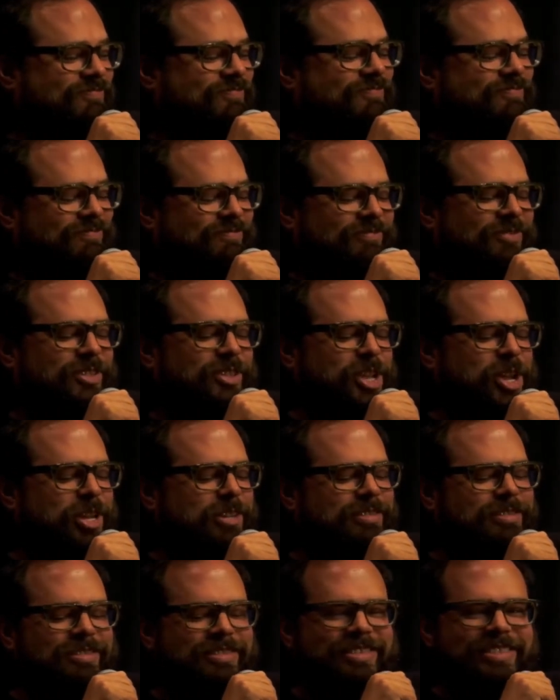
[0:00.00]
It's
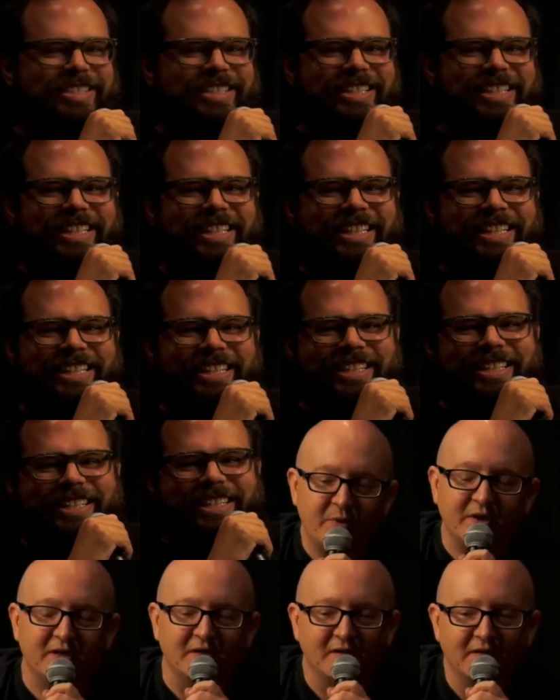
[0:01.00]
nice. It's nice.
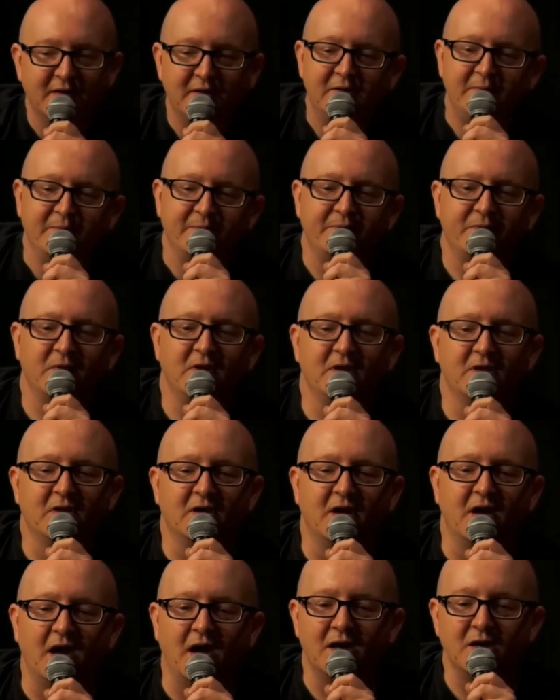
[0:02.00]
But
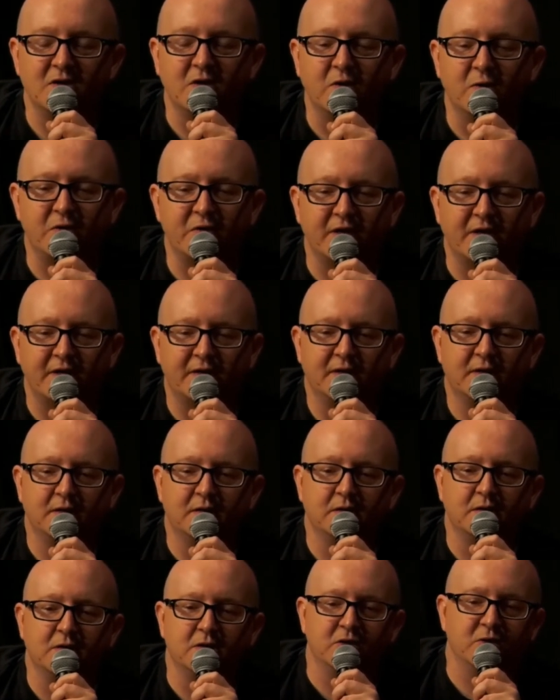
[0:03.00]
I know that
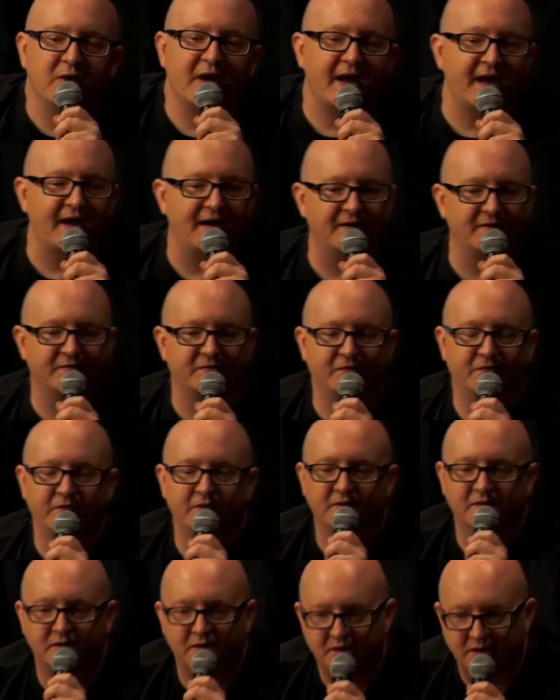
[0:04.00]
you have
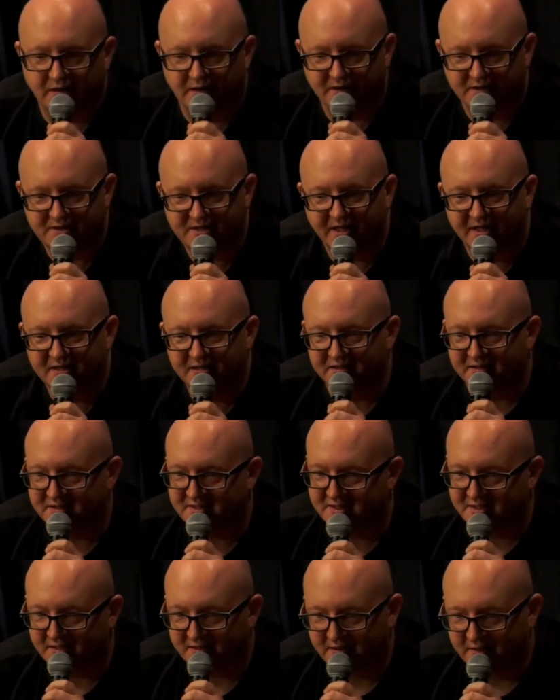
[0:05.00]
a
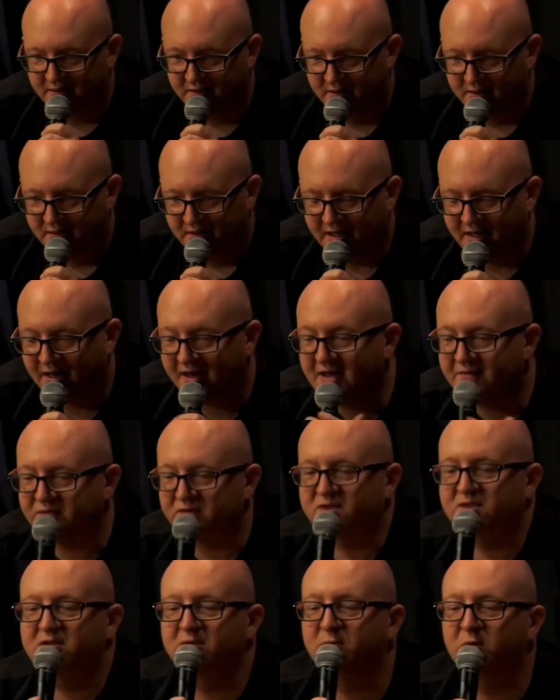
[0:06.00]
tendency, and I have a
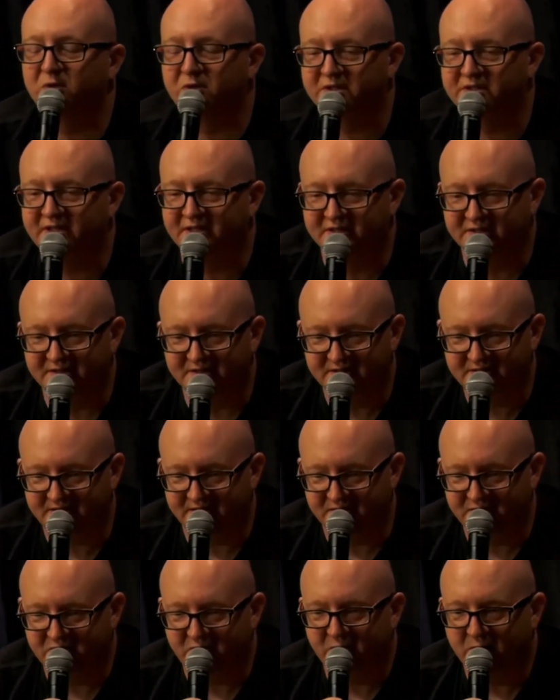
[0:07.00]
similar tendency,
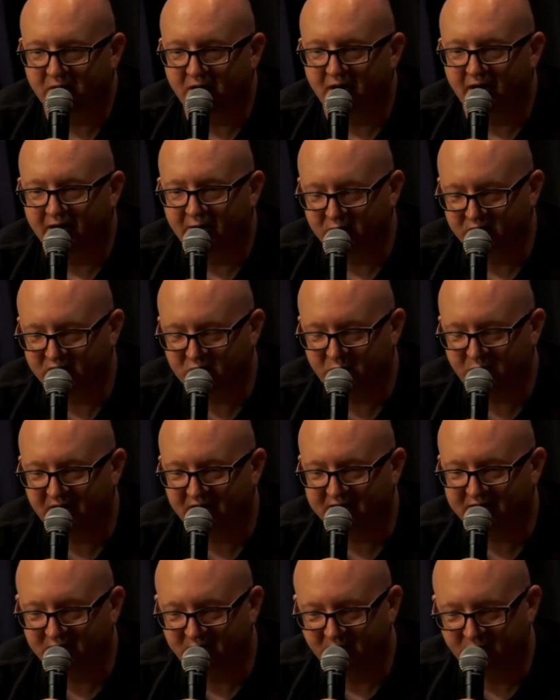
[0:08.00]
so I respect
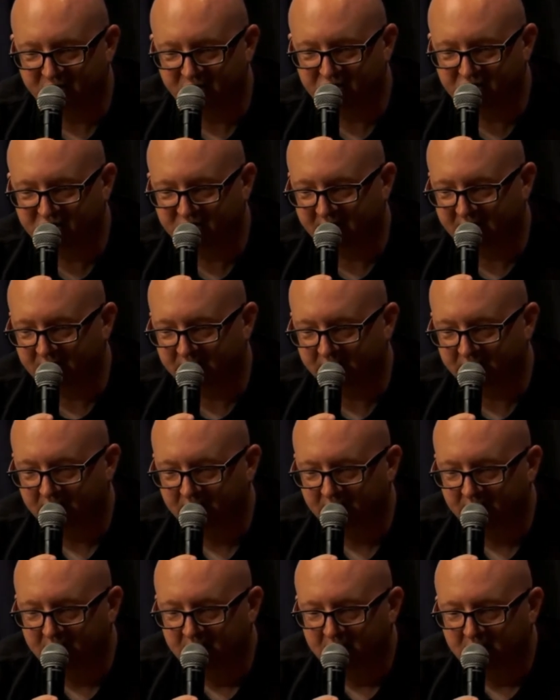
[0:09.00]
and appreciate it,
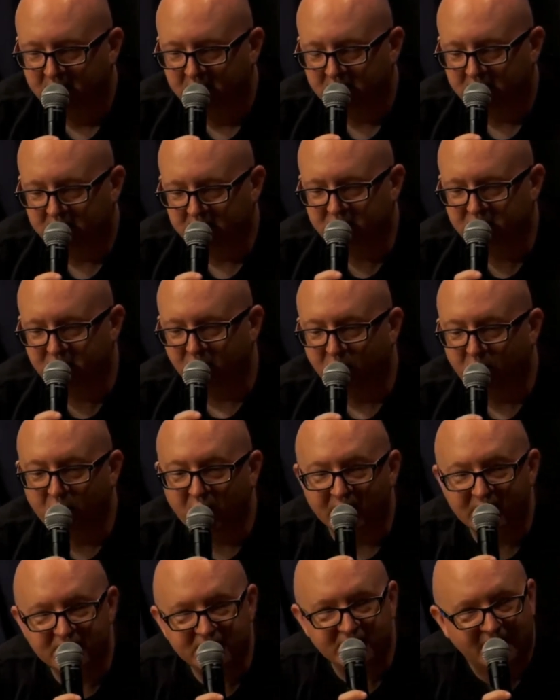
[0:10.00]
to
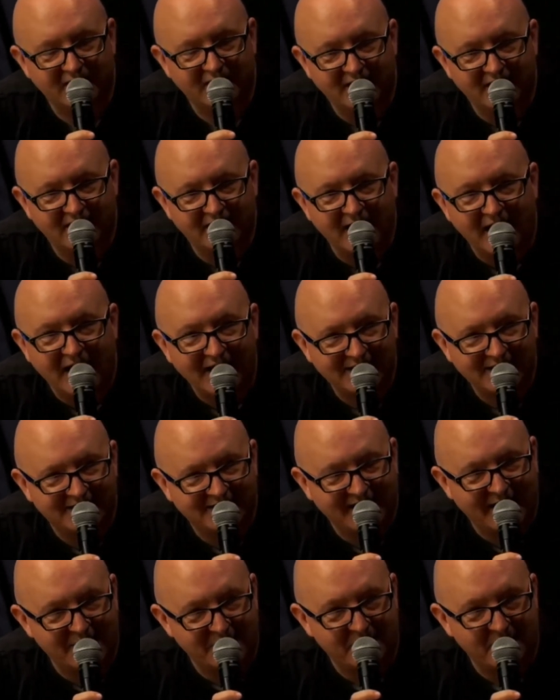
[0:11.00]
run your
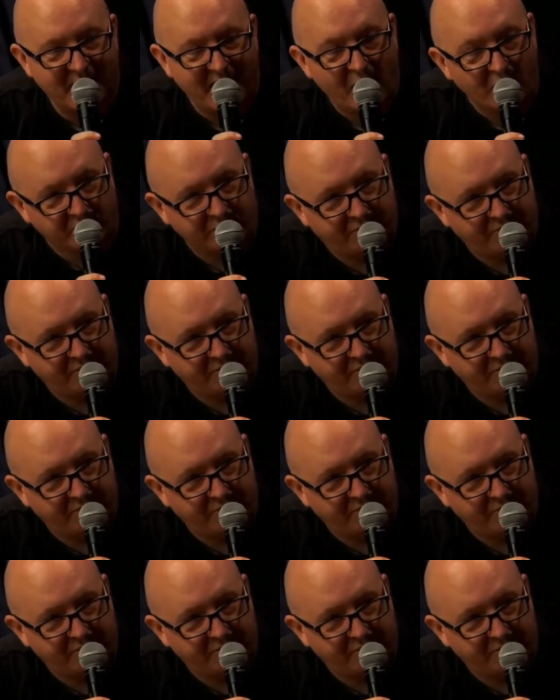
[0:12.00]
goddamn mouth.